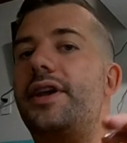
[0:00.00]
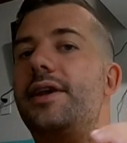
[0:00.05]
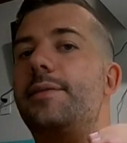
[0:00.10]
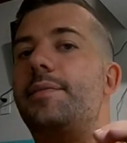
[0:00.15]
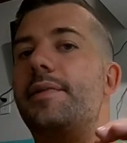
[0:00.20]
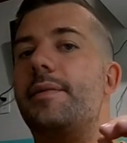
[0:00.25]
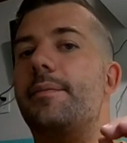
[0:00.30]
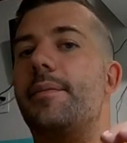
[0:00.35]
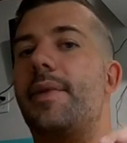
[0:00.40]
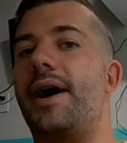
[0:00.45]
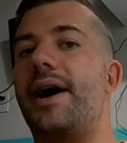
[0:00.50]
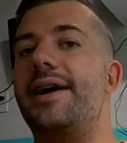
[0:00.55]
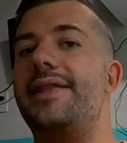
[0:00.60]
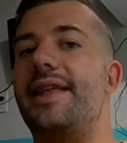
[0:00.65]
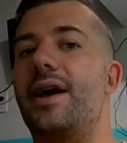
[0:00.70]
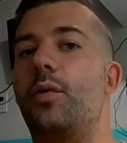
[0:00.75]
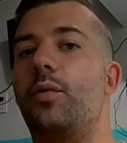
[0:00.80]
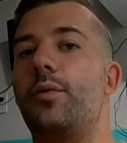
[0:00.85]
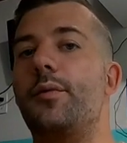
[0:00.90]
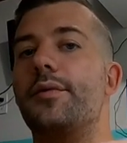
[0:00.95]
keep in
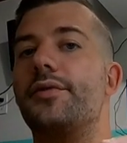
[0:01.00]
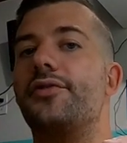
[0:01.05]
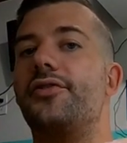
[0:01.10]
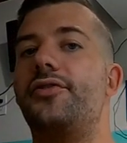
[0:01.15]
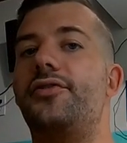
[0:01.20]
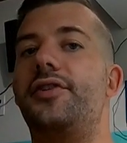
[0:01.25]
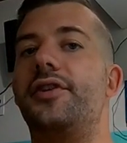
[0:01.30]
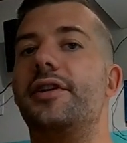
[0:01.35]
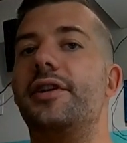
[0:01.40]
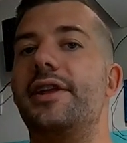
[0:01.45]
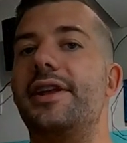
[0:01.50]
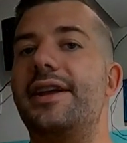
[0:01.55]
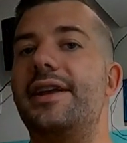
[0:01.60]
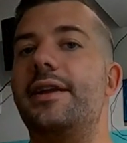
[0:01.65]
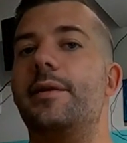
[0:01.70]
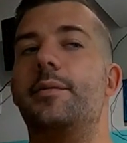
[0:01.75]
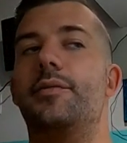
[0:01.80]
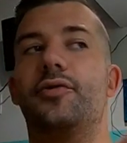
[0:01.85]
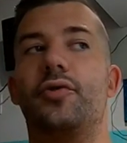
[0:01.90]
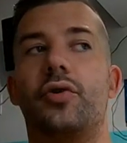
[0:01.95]
mind that we were still
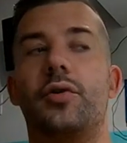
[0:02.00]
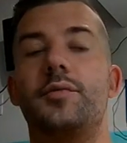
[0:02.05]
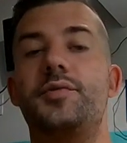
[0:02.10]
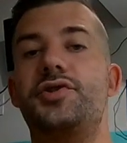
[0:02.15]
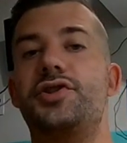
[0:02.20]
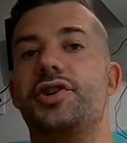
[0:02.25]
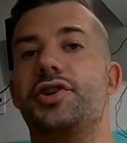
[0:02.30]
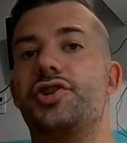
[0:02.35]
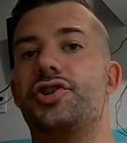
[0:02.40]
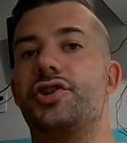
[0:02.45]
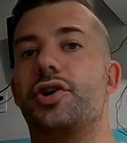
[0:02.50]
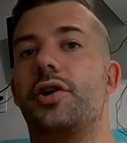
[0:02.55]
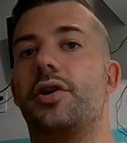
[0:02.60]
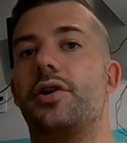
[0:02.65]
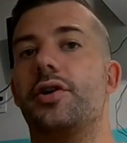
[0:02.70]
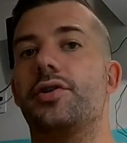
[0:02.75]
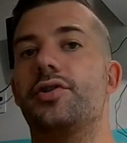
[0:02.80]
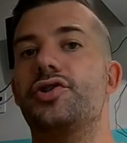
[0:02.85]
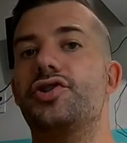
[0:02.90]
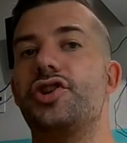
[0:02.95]
in absorption
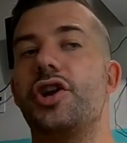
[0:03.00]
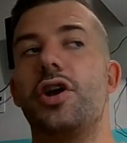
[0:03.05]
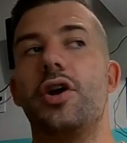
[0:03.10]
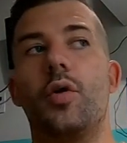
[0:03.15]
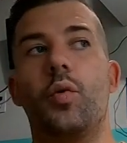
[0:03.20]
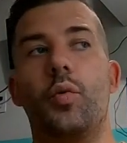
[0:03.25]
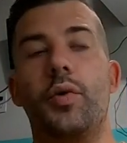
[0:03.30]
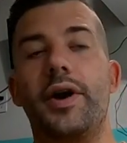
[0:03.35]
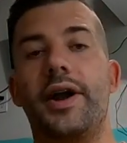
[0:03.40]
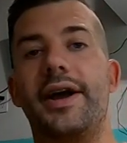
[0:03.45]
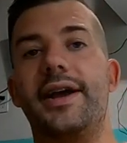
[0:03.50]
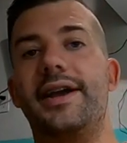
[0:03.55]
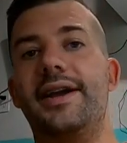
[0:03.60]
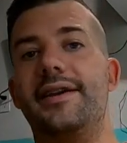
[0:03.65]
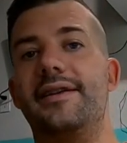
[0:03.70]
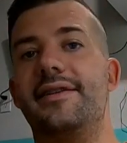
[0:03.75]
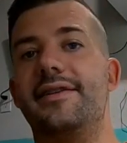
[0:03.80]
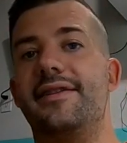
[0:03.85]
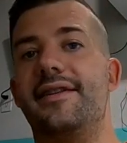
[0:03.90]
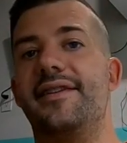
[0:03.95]
charge when I
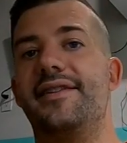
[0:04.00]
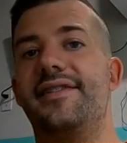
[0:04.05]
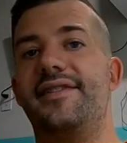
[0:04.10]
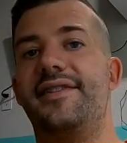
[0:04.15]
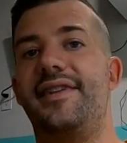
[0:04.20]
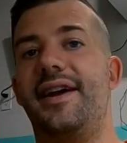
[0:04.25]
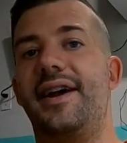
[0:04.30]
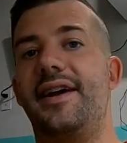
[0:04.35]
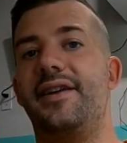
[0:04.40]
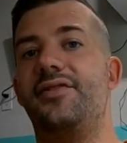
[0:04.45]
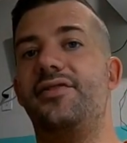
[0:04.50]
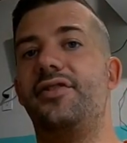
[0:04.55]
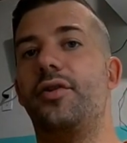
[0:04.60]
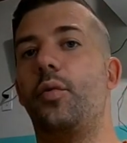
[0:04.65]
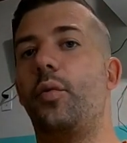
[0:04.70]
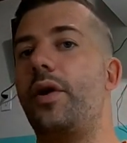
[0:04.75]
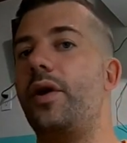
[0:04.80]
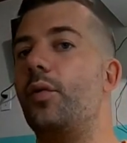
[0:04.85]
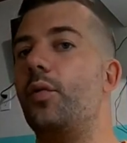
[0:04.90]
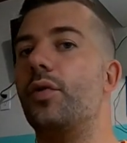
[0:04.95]
ended this test,
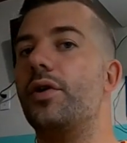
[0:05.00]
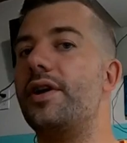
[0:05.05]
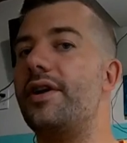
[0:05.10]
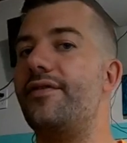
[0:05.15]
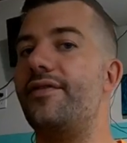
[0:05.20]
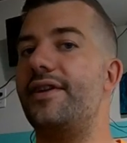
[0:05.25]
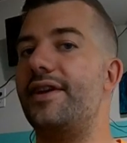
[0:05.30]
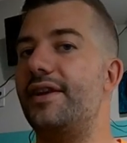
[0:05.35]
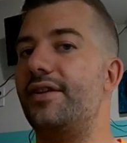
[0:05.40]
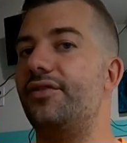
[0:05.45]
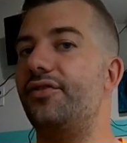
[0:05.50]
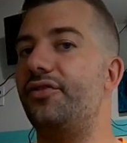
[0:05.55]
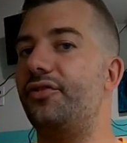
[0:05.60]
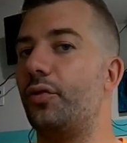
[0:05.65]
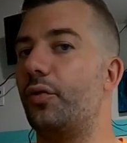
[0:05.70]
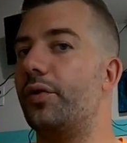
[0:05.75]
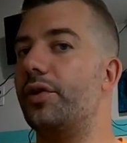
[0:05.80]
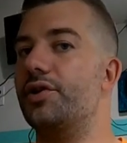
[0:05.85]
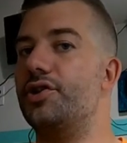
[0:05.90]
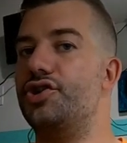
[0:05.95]
so we weren't even in
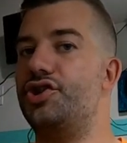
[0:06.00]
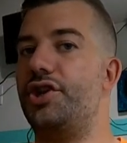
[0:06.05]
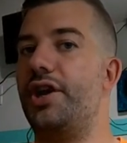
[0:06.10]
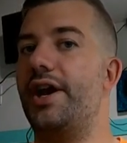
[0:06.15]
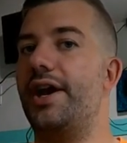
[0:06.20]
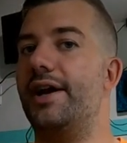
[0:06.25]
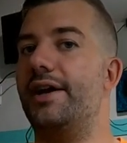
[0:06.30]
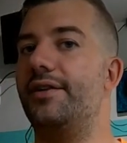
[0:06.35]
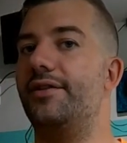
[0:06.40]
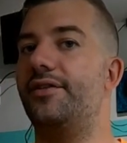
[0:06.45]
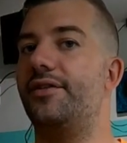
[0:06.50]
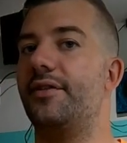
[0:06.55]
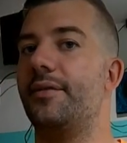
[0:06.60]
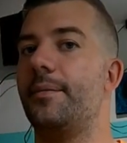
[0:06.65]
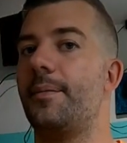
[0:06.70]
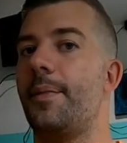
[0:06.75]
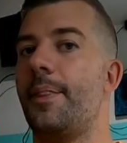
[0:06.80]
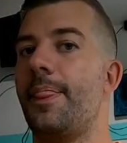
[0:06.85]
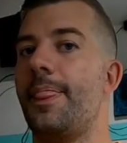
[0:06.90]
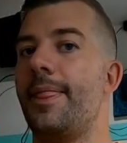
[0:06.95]
storage yet.
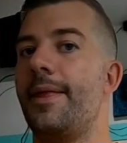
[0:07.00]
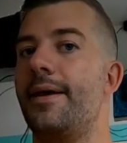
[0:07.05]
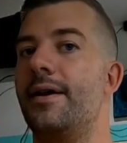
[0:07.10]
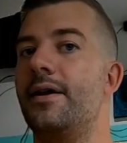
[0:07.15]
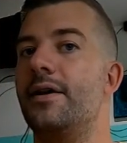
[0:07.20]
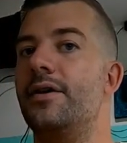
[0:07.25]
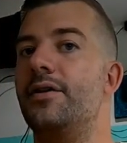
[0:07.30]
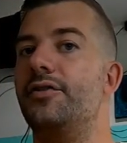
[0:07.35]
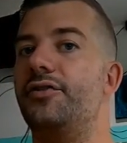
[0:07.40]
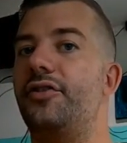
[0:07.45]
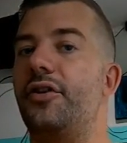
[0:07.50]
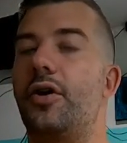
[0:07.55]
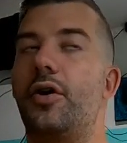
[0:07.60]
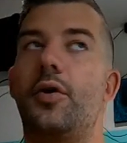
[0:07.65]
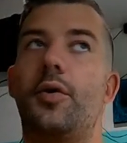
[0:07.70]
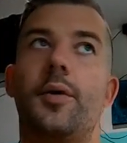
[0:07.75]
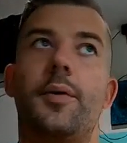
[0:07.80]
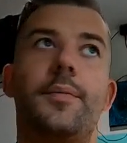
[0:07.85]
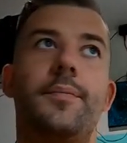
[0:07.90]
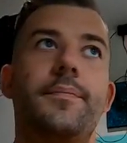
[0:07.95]

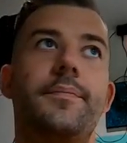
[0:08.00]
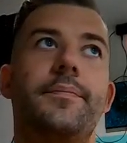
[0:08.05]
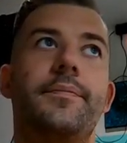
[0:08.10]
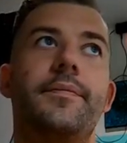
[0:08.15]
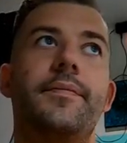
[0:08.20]
So